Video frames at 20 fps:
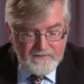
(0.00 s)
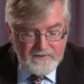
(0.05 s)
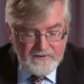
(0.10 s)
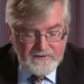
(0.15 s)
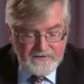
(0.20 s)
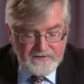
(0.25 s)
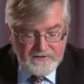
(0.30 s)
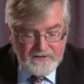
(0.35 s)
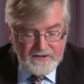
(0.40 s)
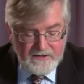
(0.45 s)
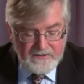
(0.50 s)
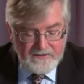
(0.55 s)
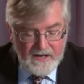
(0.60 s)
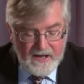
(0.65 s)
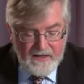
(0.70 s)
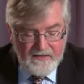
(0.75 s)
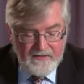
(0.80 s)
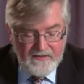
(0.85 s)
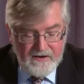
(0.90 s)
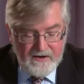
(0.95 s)
verse 6,
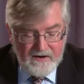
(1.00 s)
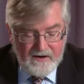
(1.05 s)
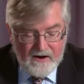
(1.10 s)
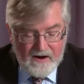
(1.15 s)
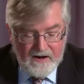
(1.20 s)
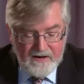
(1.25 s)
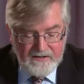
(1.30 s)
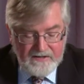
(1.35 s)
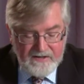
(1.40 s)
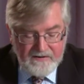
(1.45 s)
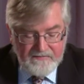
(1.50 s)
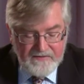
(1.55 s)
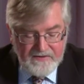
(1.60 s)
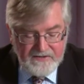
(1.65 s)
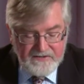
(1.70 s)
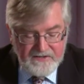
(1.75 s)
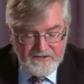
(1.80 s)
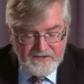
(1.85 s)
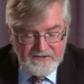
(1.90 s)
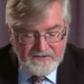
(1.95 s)
and there are
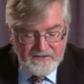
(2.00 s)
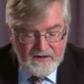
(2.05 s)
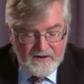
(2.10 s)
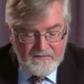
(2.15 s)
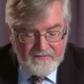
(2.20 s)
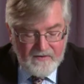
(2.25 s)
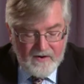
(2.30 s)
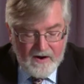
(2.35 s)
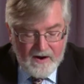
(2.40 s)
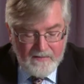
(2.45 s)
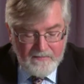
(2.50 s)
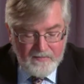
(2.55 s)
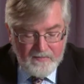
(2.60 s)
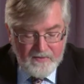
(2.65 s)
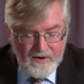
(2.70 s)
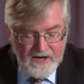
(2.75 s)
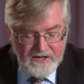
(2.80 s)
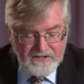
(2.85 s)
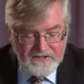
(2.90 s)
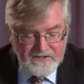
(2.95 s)
differences of
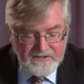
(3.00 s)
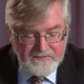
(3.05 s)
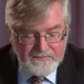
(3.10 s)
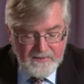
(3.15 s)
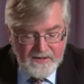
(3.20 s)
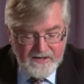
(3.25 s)
operations,